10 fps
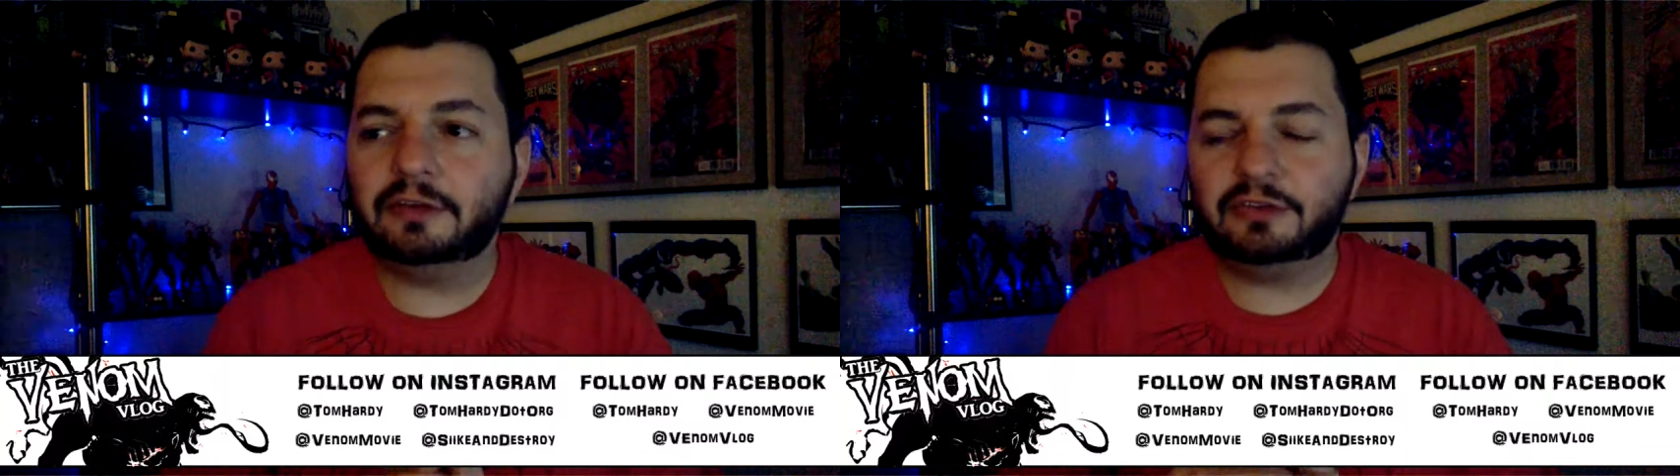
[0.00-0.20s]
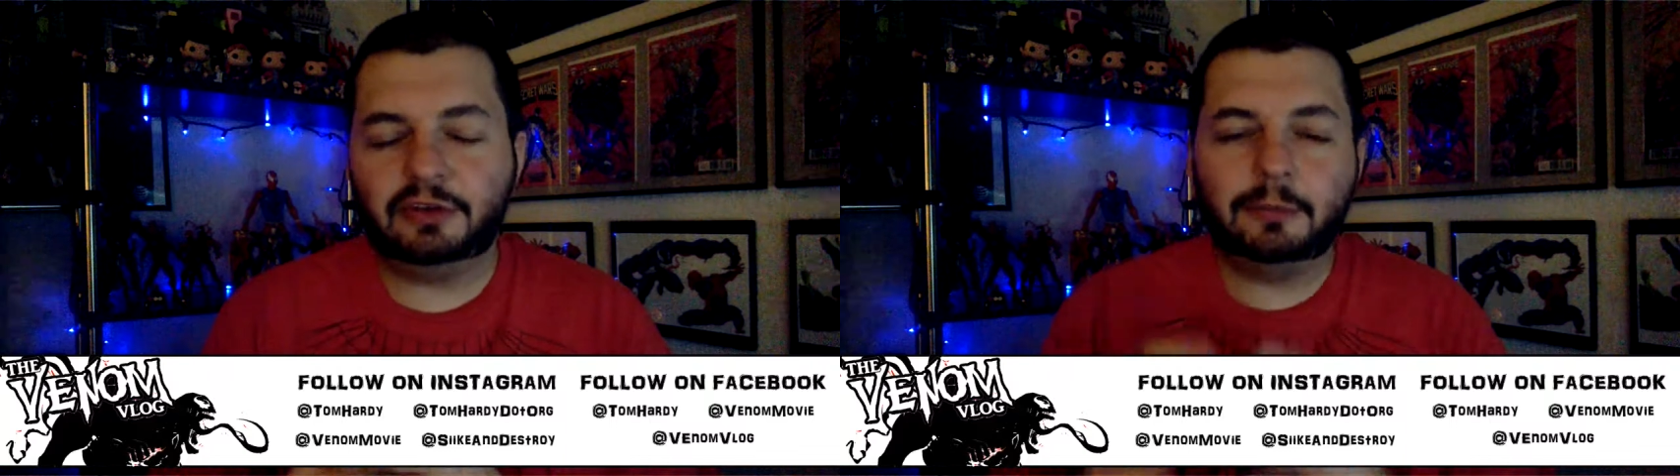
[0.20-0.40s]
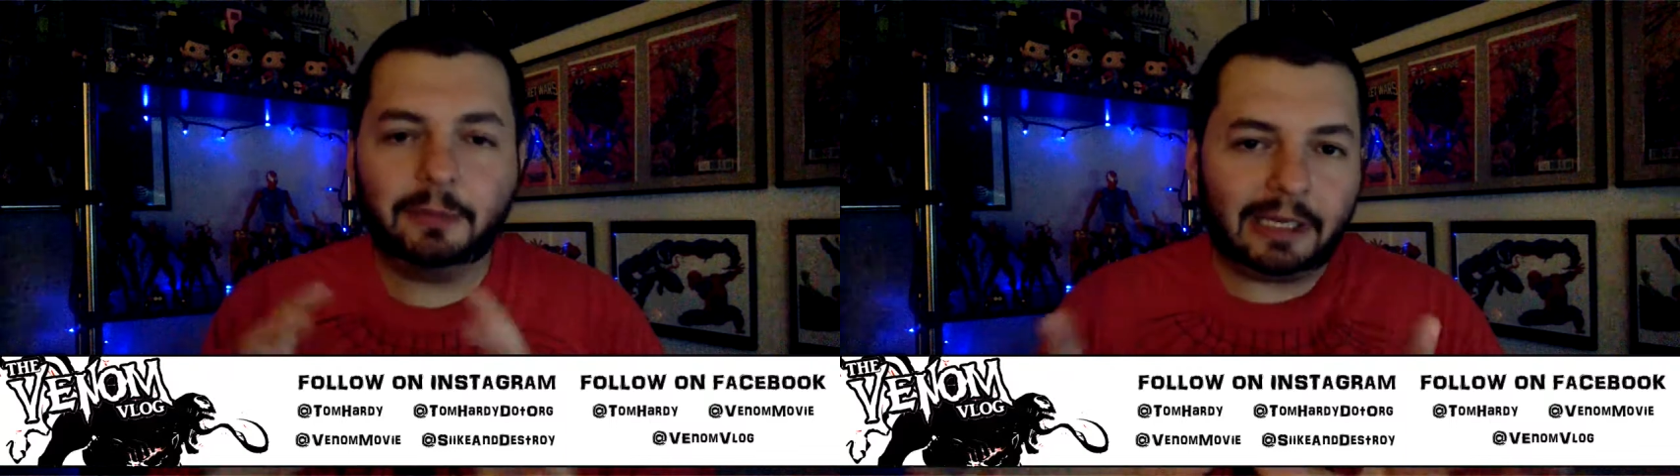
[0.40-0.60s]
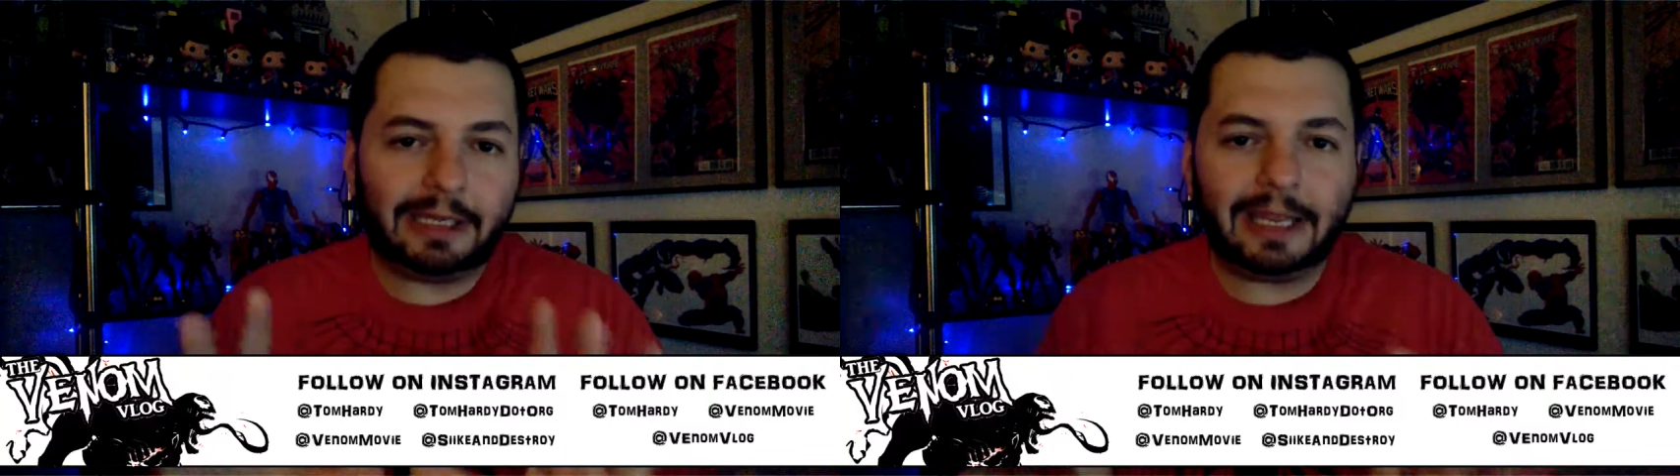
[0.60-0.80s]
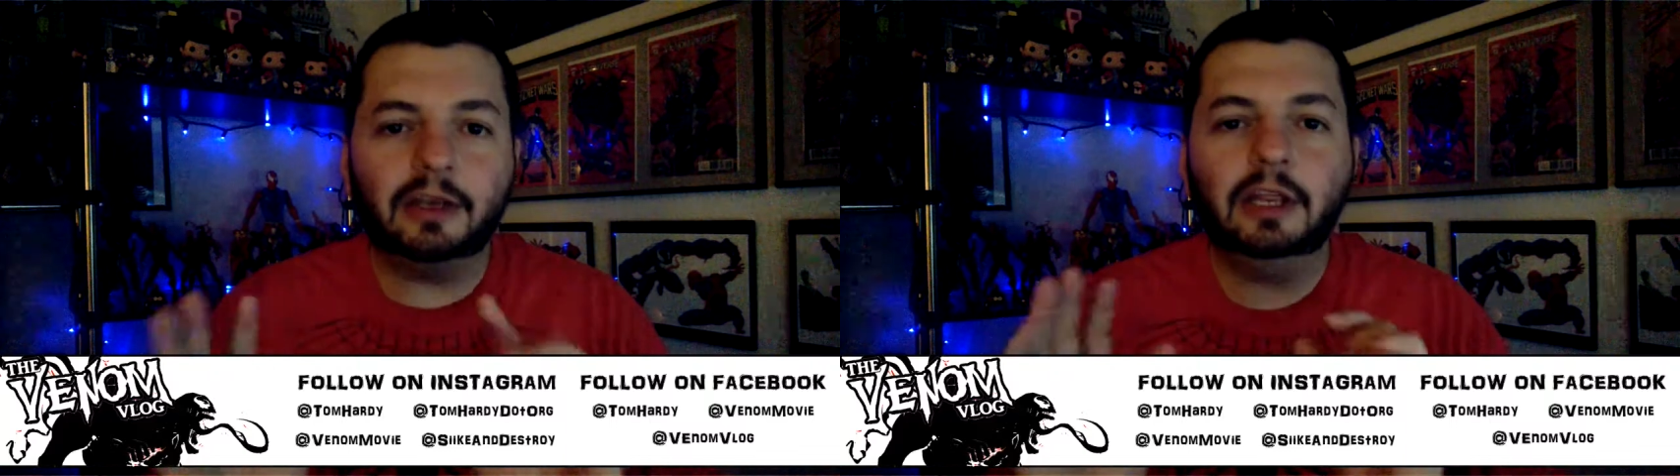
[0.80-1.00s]
Because, you know,
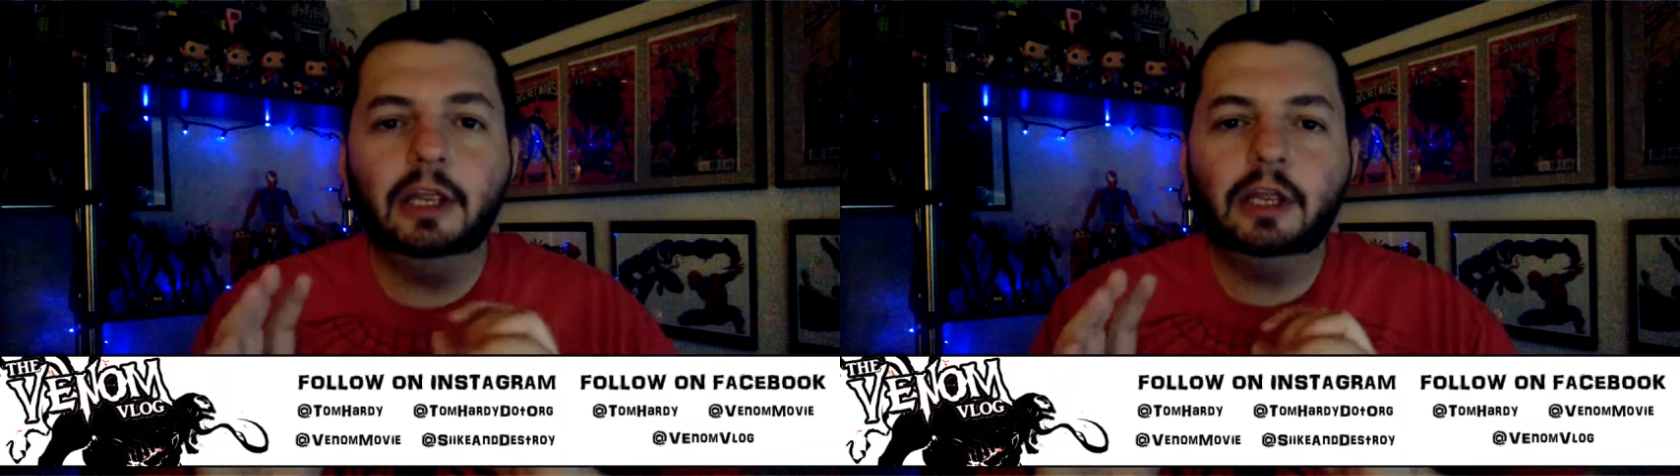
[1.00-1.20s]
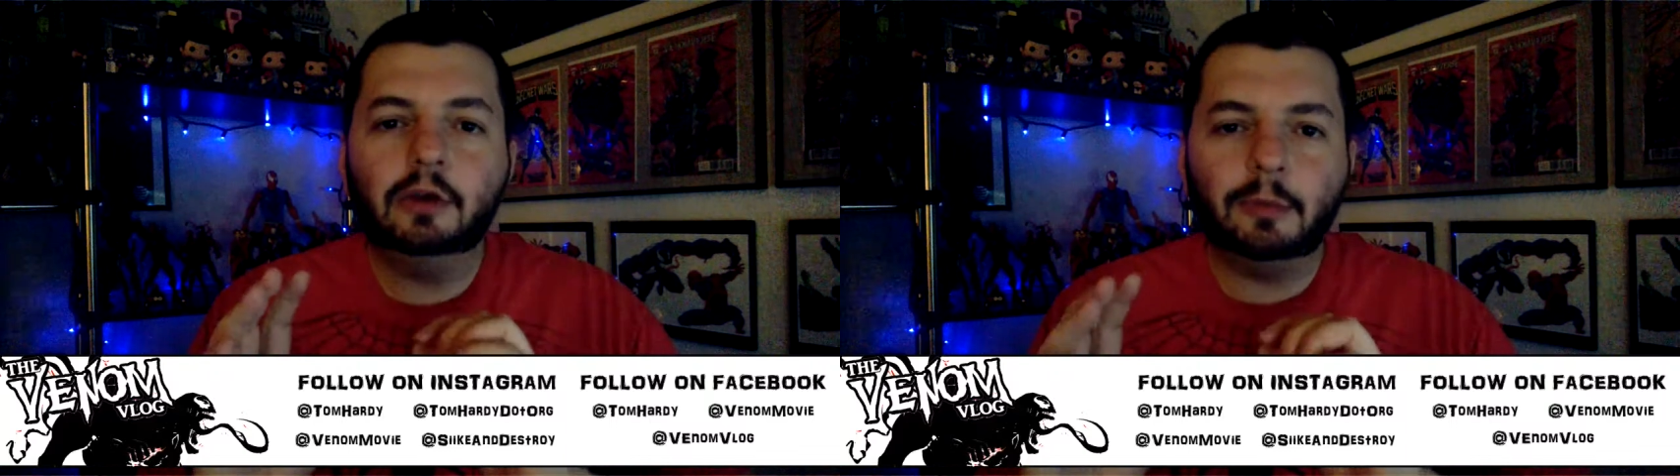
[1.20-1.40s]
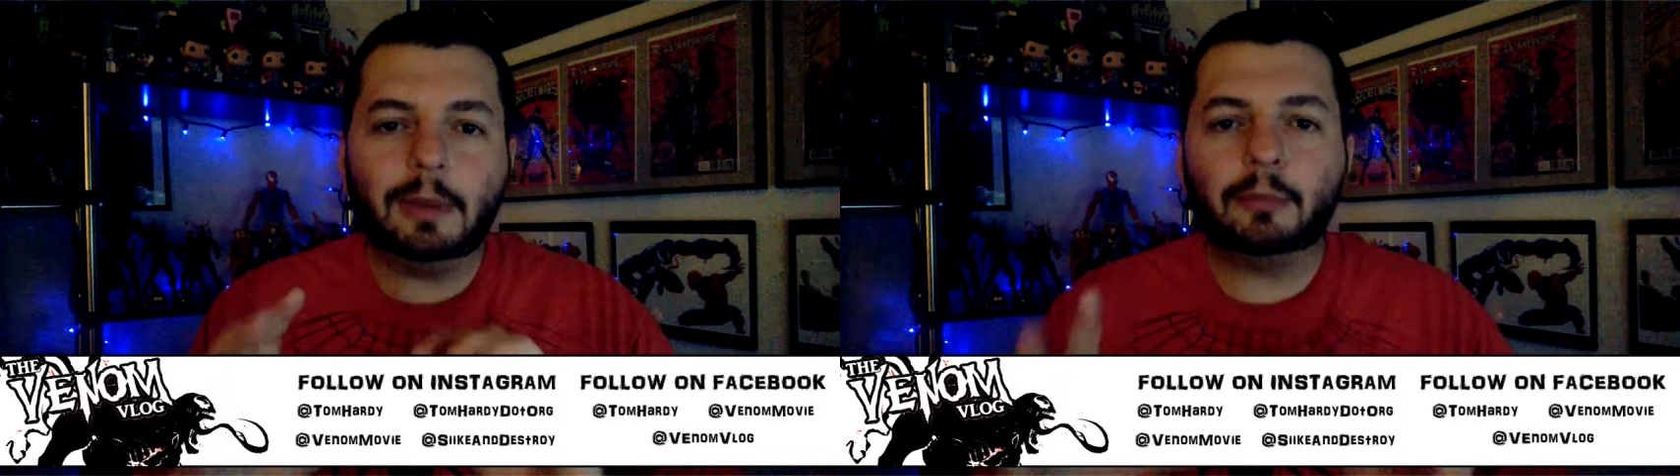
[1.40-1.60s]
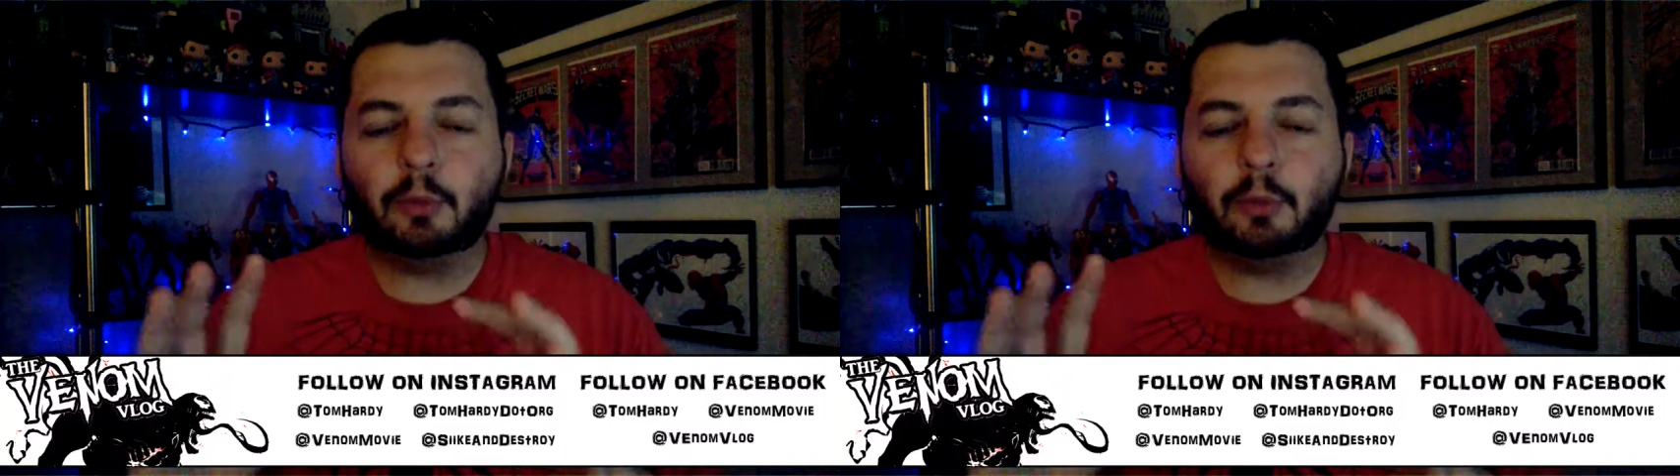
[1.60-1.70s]
again, remember,